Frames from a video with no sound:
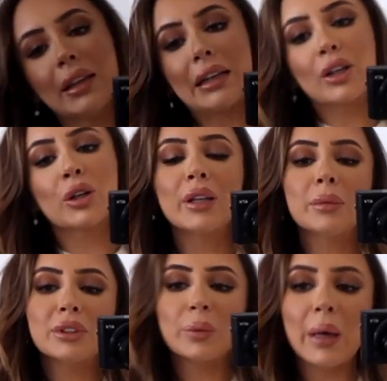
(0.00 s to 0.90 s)
like a
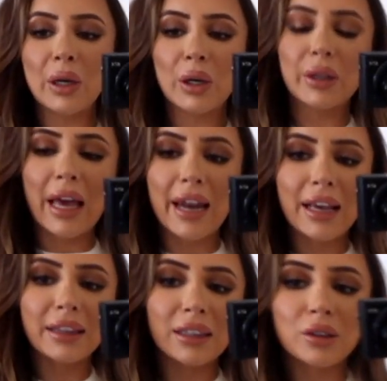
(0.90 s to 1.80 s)
cream sweater shirt that
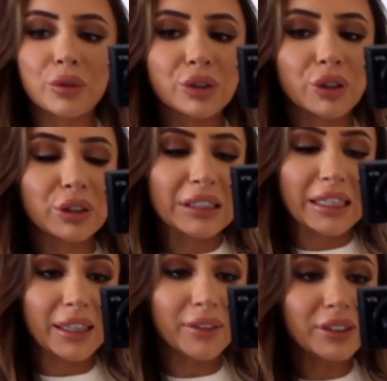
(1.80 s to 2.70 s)
had like looser
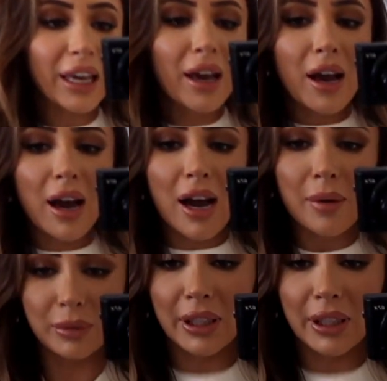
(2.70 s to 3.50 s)
sleeves um,